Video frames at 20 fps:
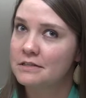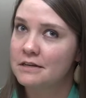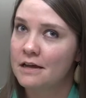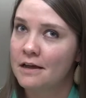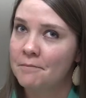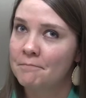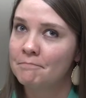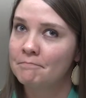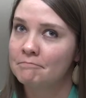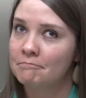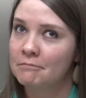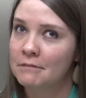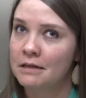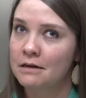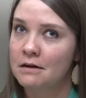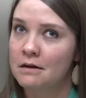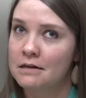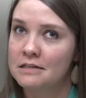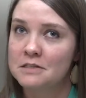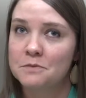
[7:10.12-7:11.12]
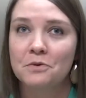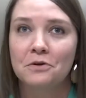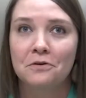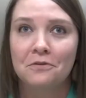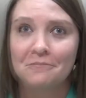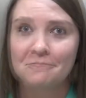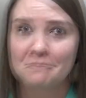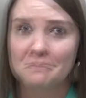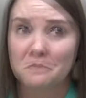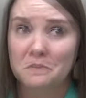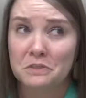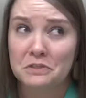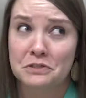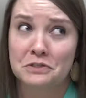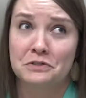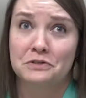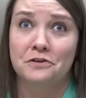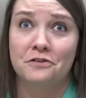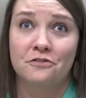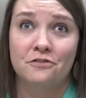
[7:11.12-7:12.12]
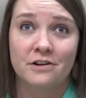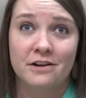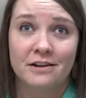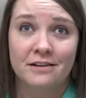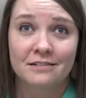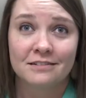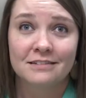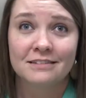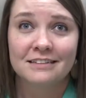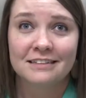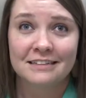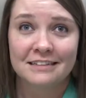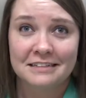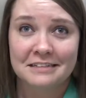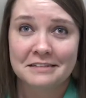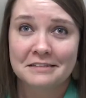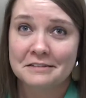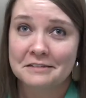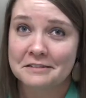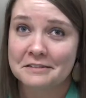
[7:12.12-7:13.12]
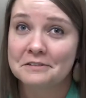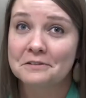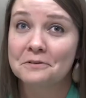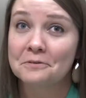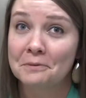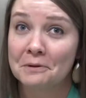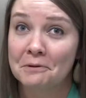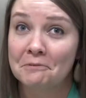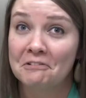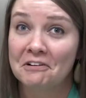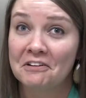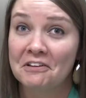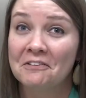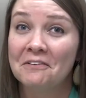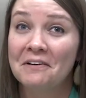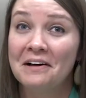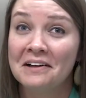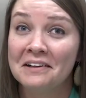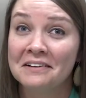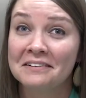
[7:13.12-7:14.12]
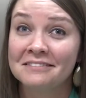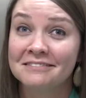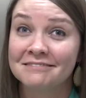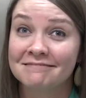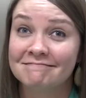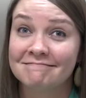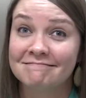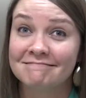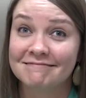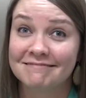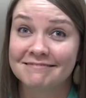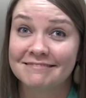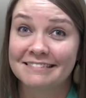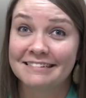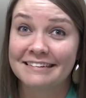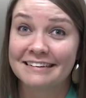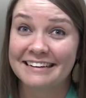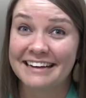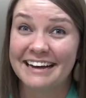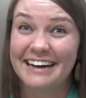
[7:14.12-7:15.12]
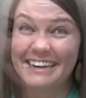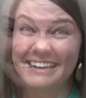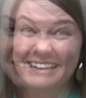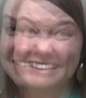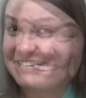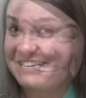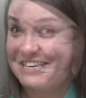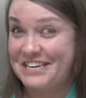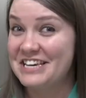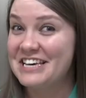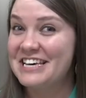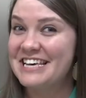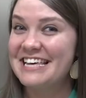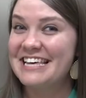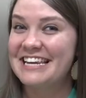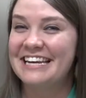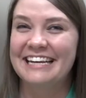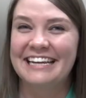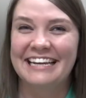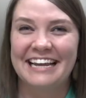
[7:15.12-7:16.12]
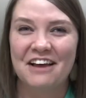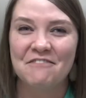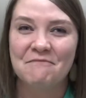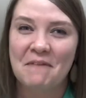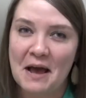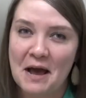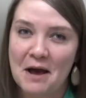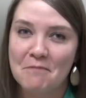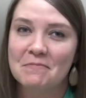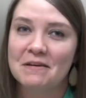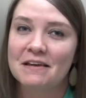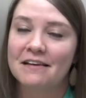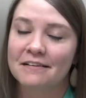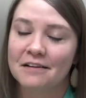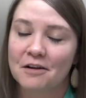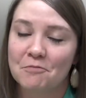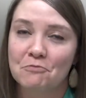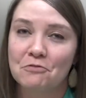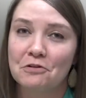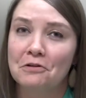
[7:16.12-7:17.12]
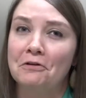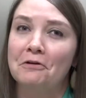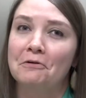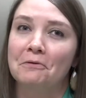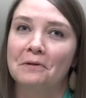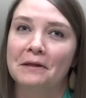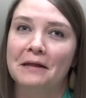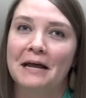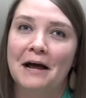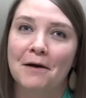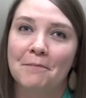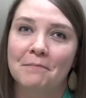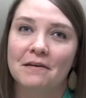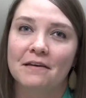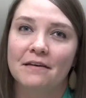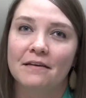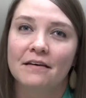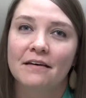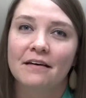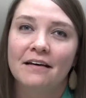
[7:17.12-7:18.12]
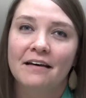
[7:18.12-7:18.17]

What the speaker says: time in a hospital, first surgery, so it went really well. Yeah, it's good. I'm happy. I'm really, really happy.